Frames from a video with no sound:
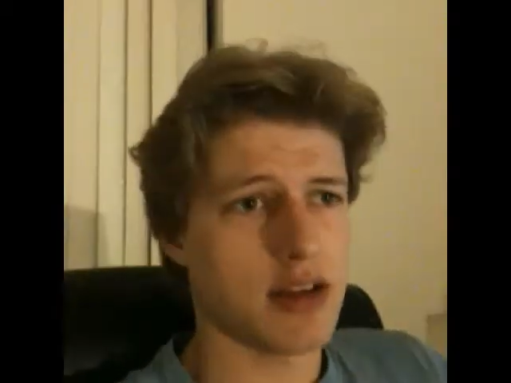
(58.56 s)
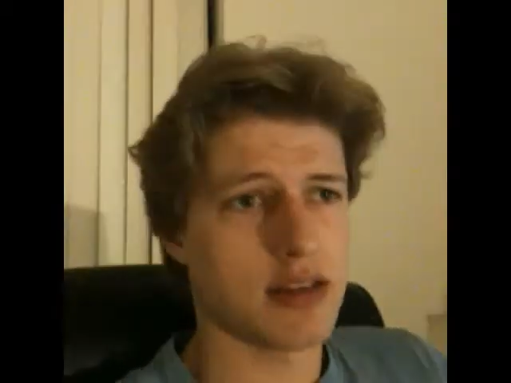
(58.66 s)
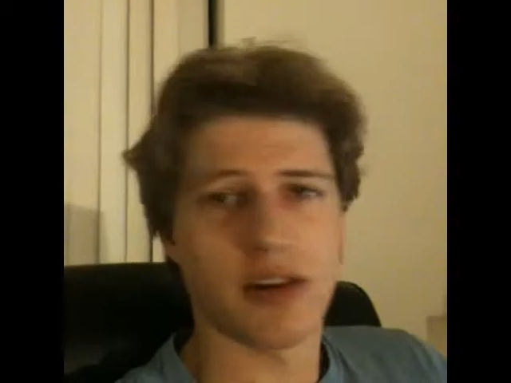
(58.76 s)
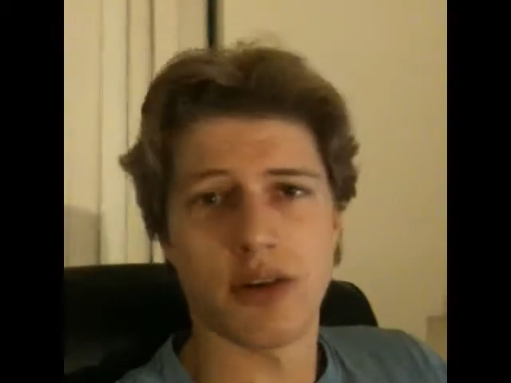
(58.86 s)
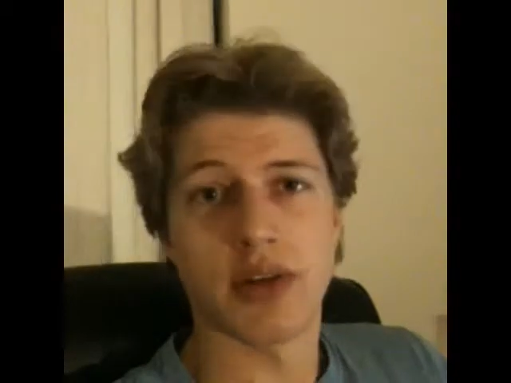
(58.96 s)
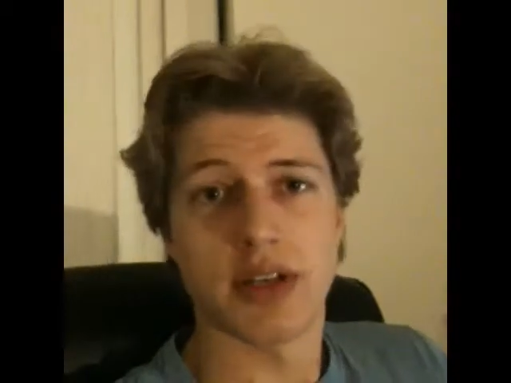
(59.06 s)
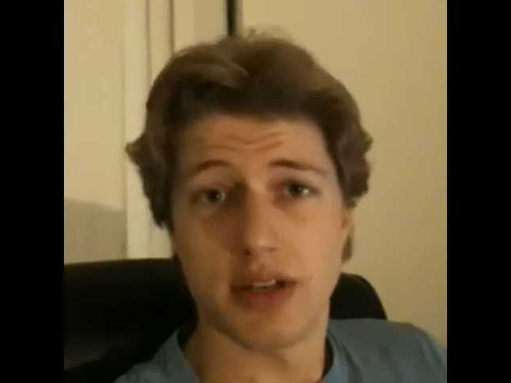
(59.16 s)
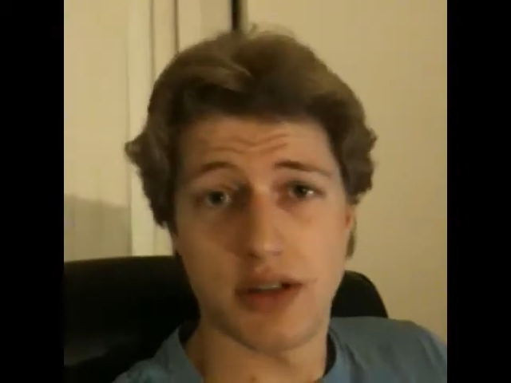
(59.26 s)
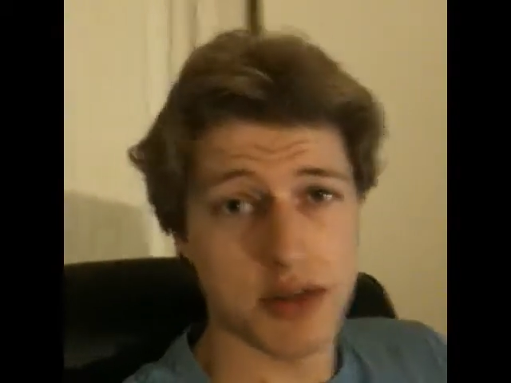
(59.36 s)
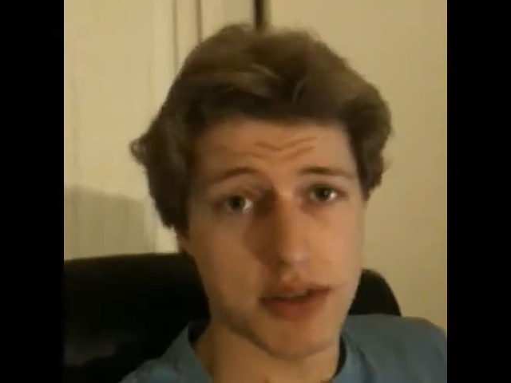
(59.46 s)
that they're going
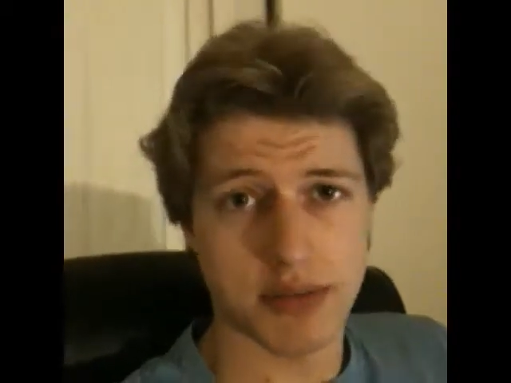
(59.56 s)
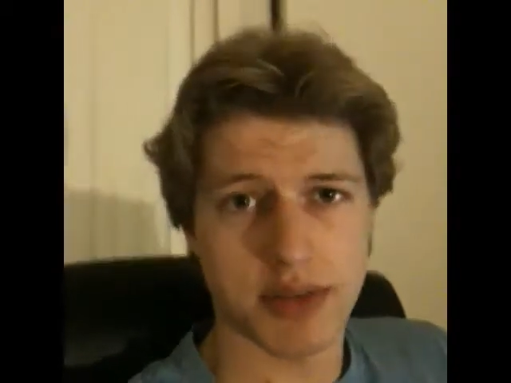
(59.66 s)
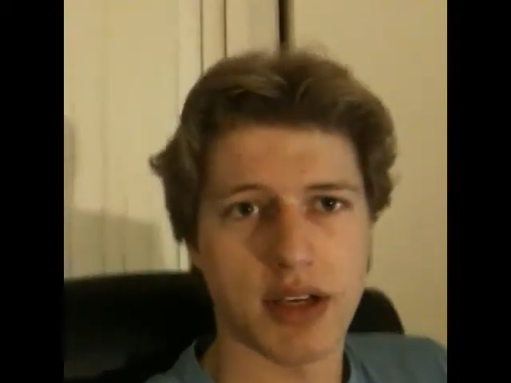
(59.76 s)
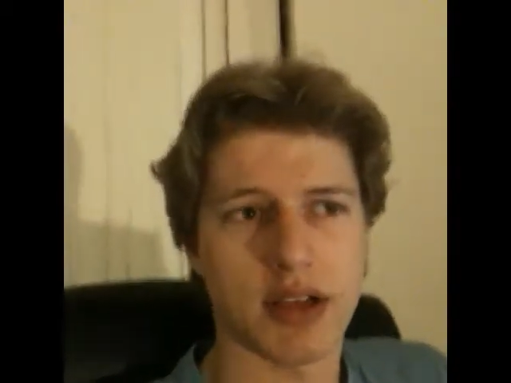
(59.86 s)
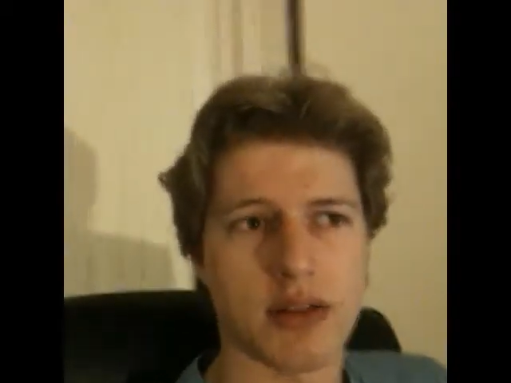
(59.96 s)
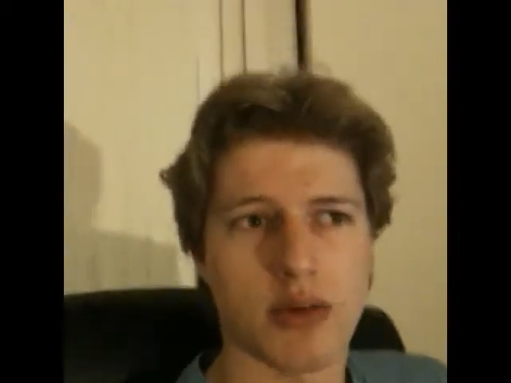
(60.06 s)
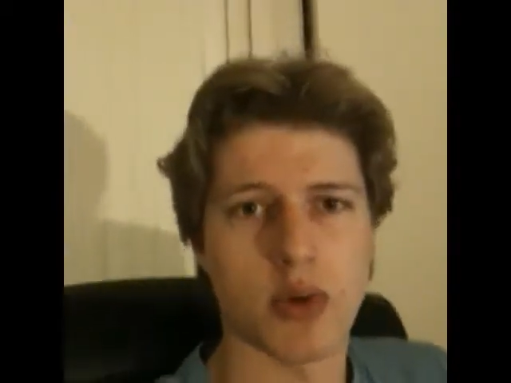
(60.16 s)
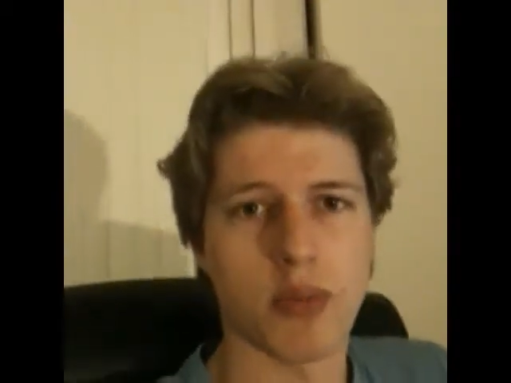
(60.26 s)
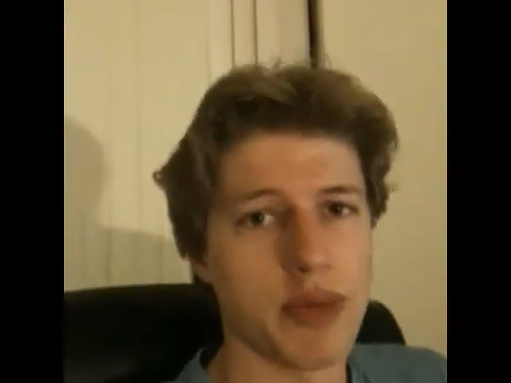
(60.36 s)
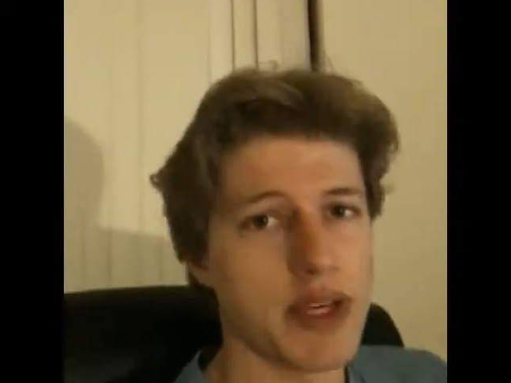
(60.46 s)
to do something
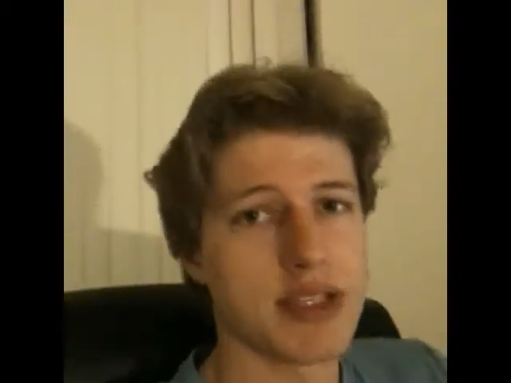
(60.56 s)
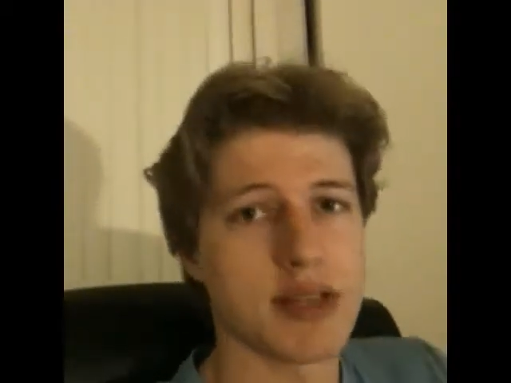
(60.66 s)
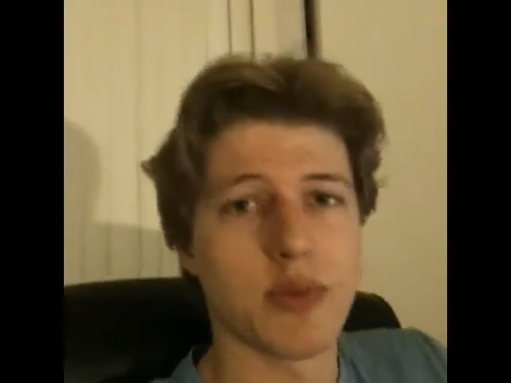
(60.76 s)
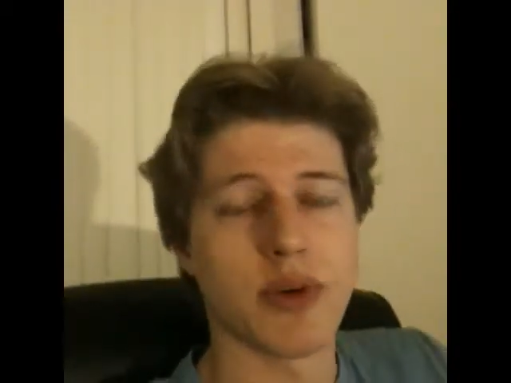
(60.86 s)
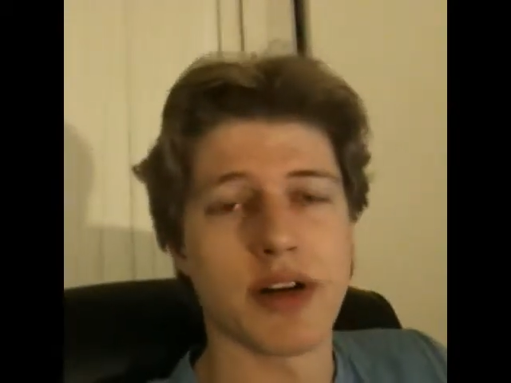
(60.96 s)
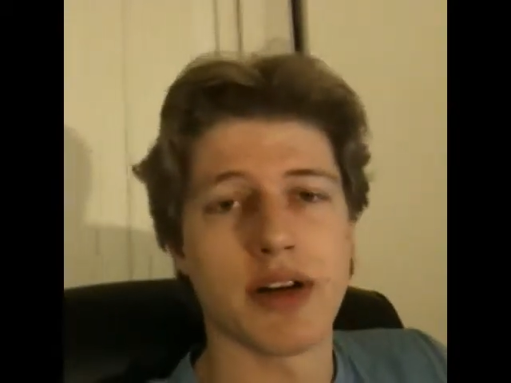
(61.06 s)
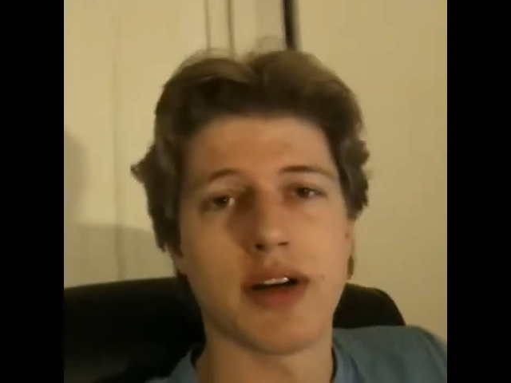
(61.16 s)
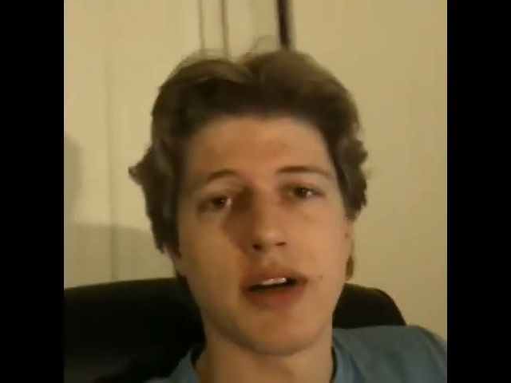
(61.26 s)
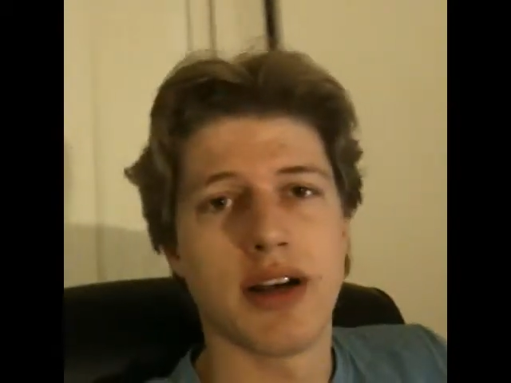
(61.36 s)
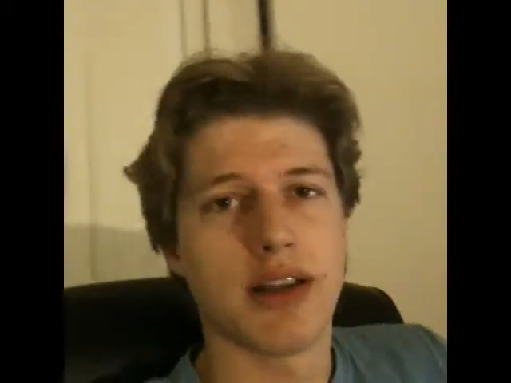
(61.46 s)
or be somewhere,
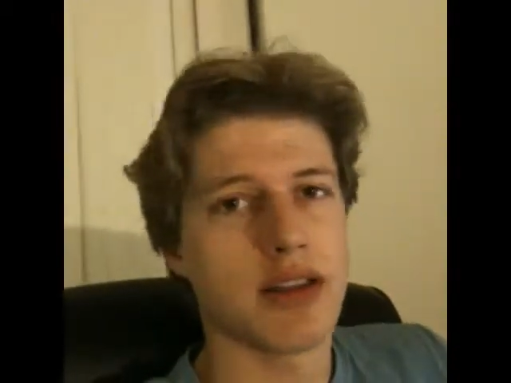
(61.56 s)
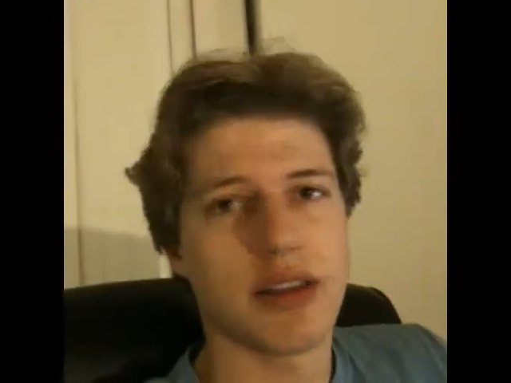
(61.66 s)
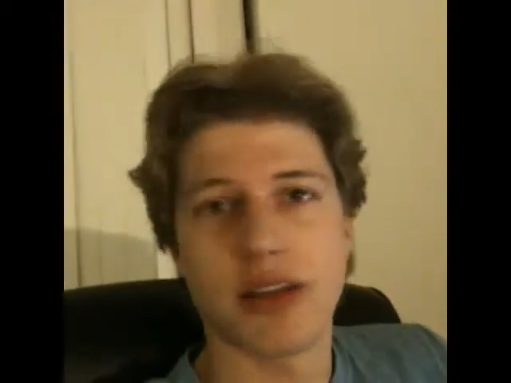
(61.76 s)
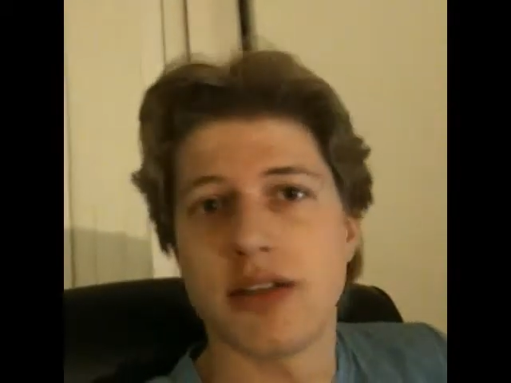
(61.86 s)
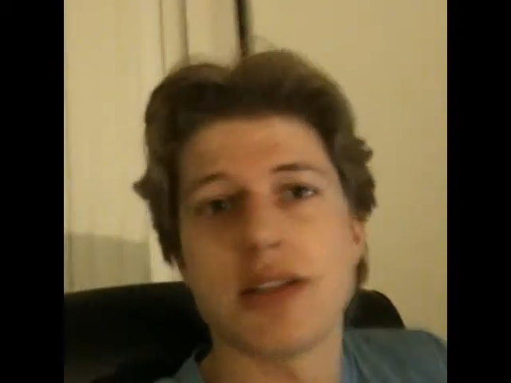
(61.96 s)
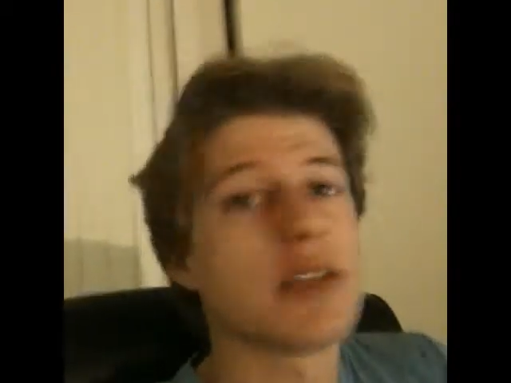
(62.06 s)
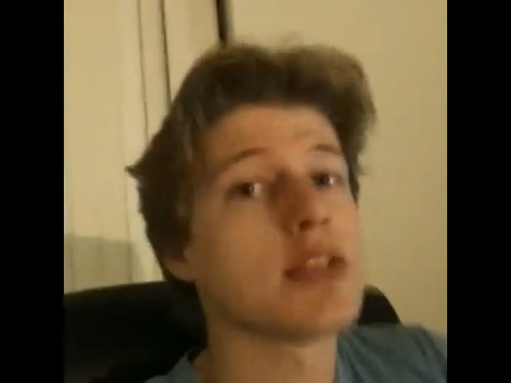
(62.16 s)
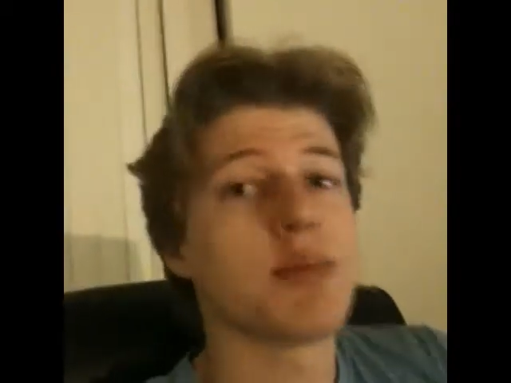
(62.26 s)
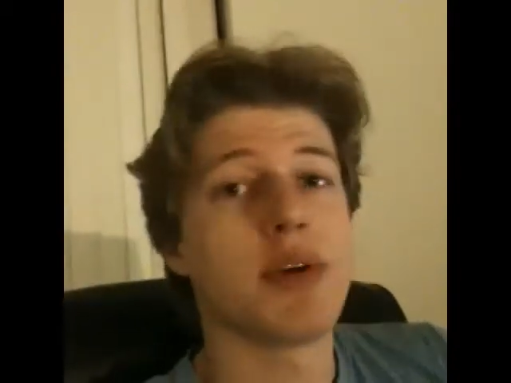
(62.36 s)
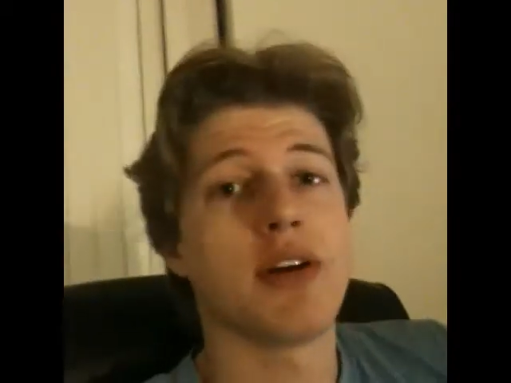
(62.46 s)
and then they just
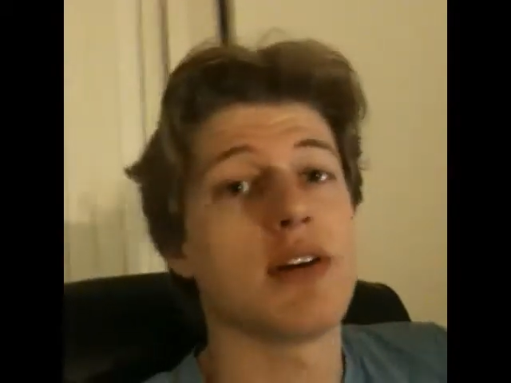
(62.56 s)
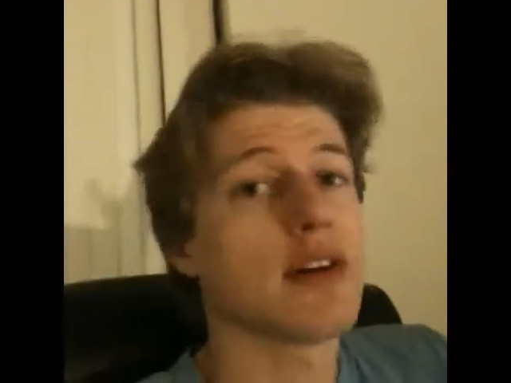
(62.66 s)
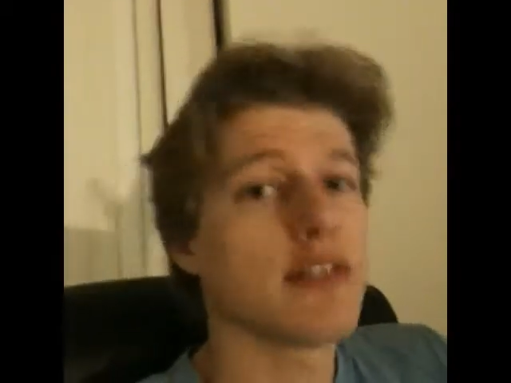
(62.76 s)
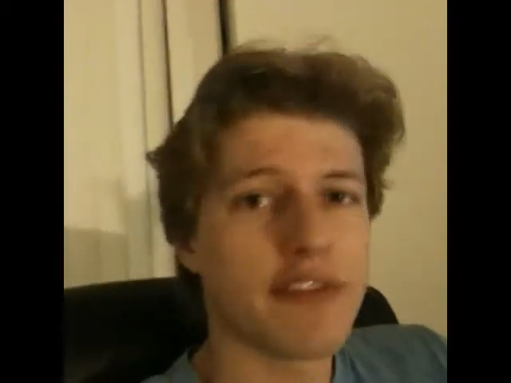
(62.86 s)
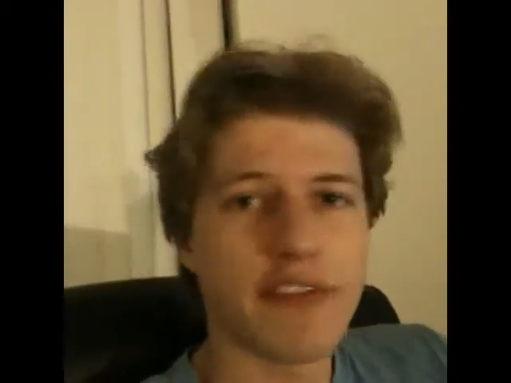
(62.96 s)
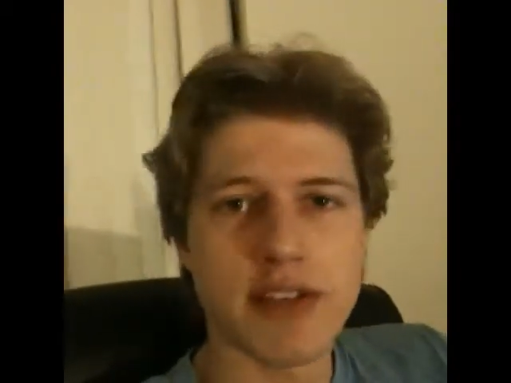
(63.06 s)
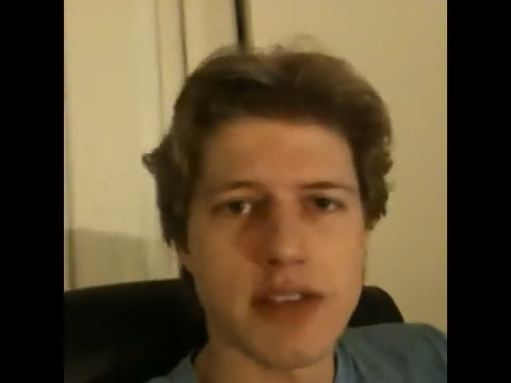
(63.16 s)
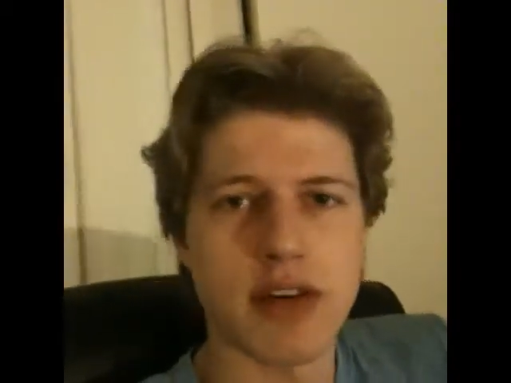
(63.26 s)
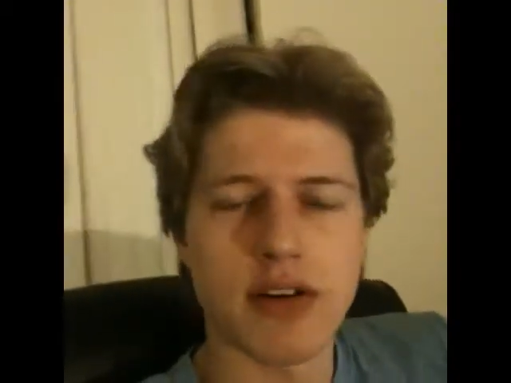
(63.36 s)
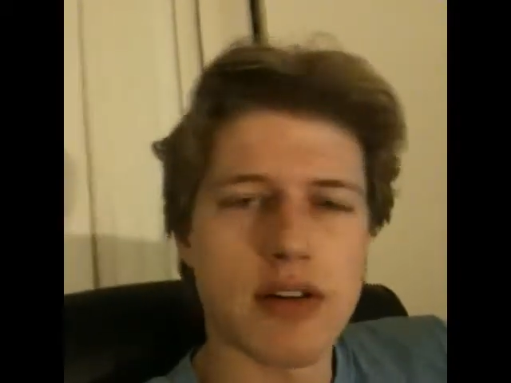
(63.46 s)
disappear off the face of the